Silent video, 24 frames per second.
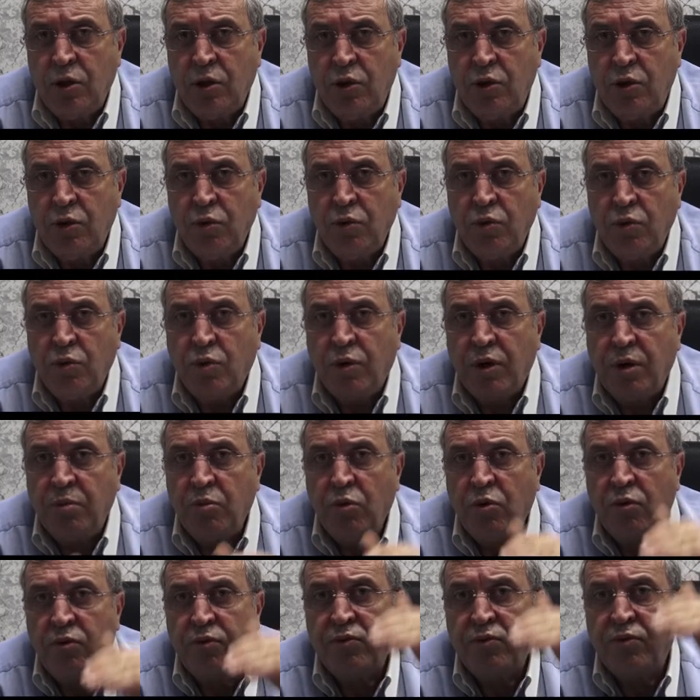you
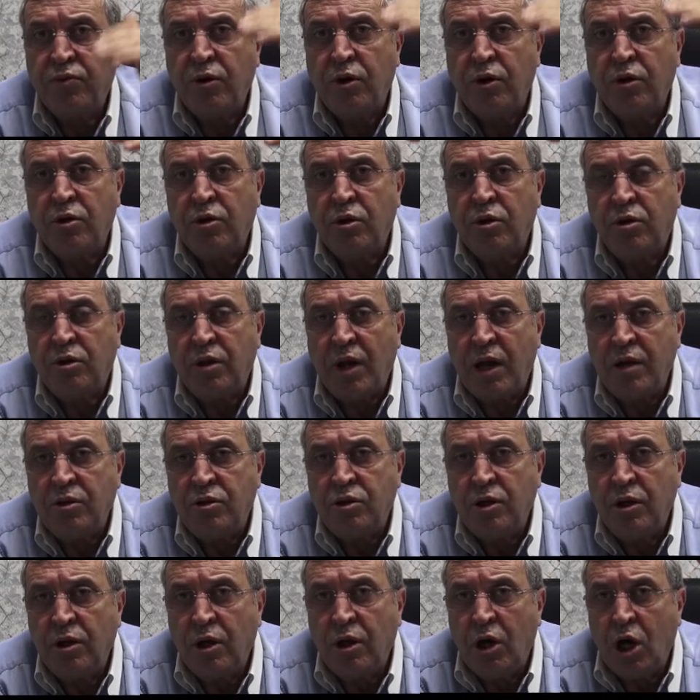remove the
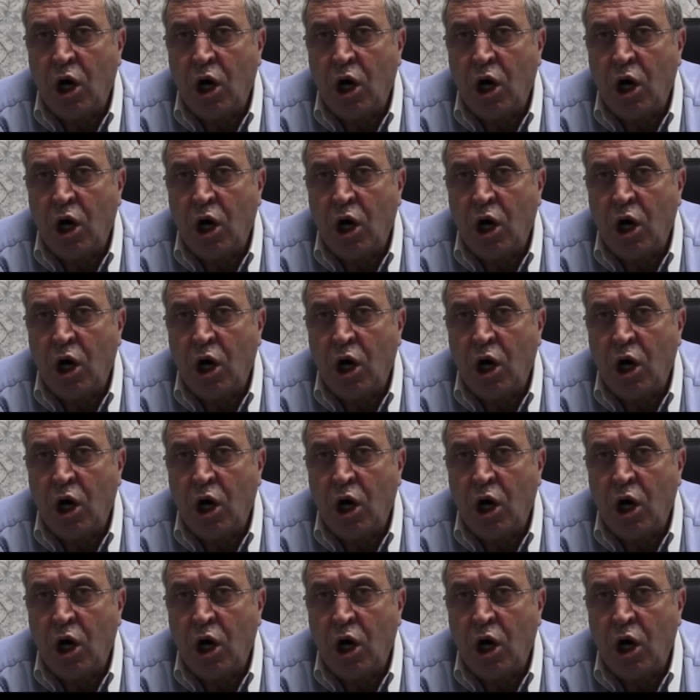tension